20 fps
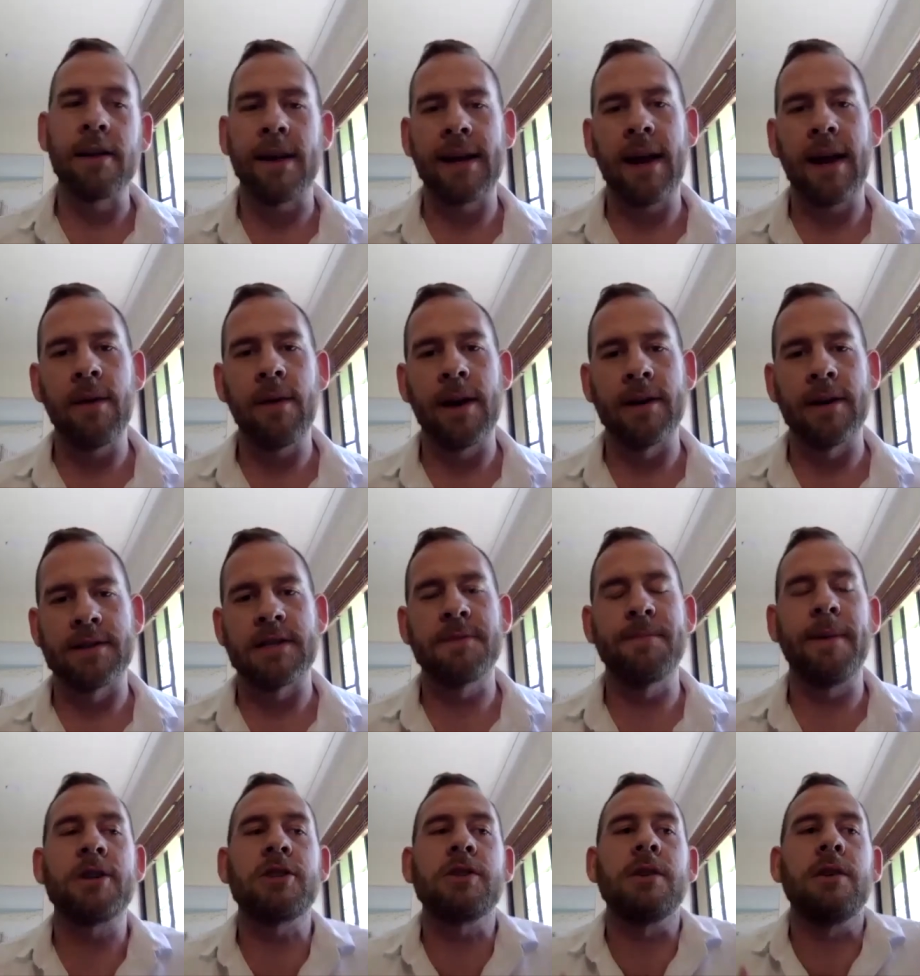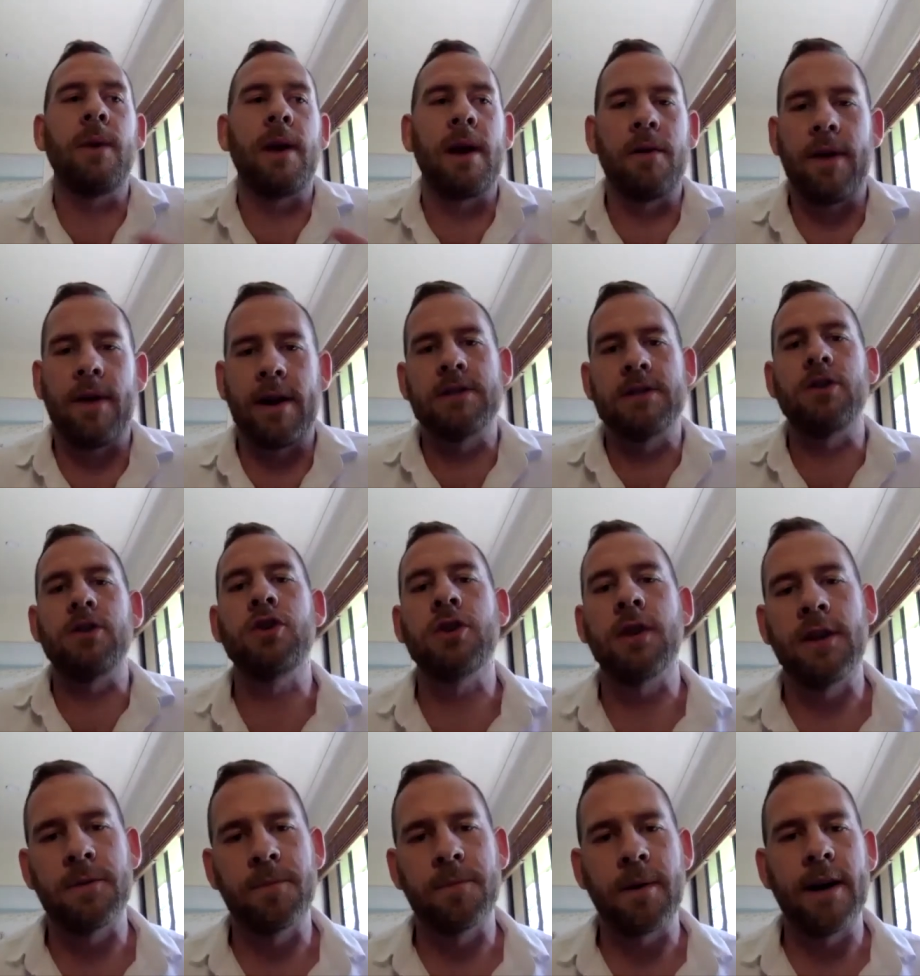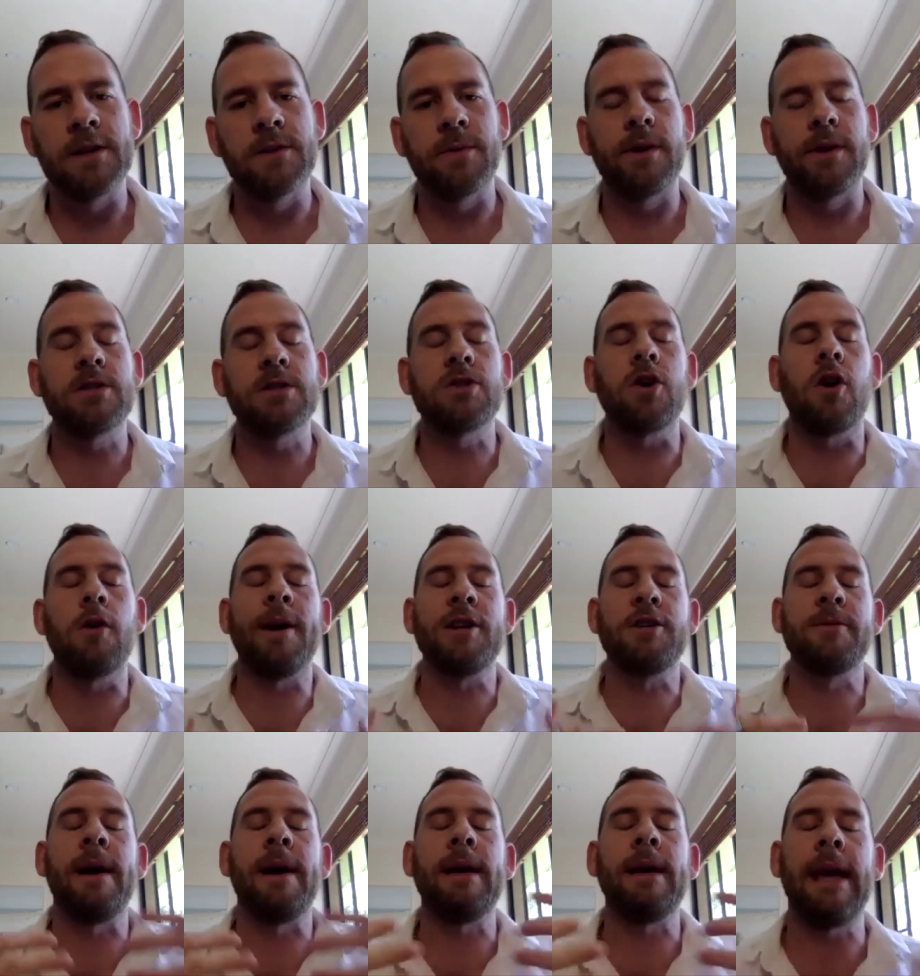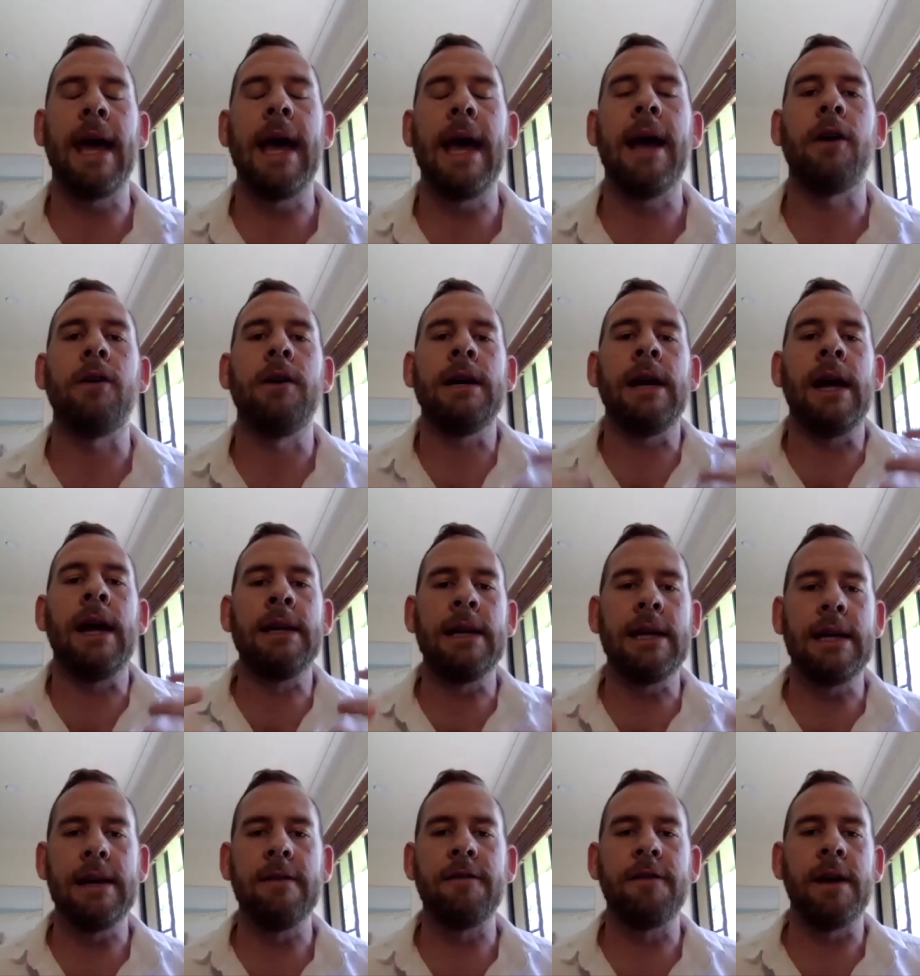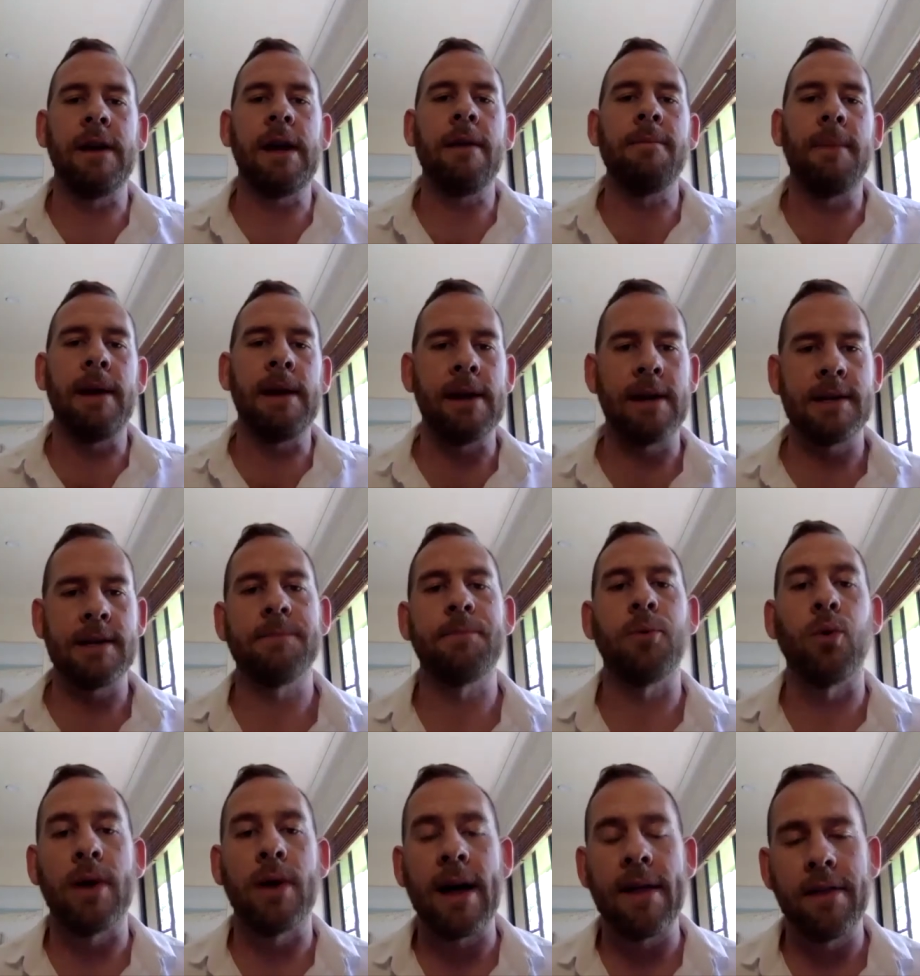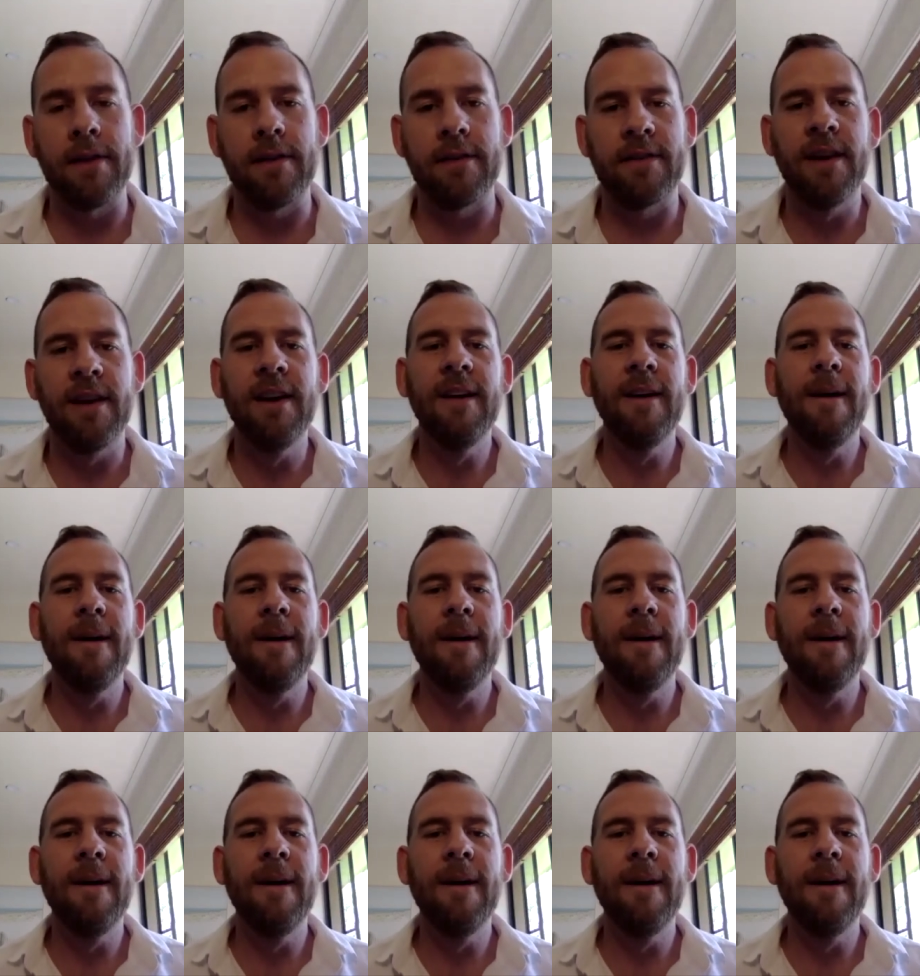like anyone else, especially when I run a social enterprise where it's so much about caring and giving and being there to support others,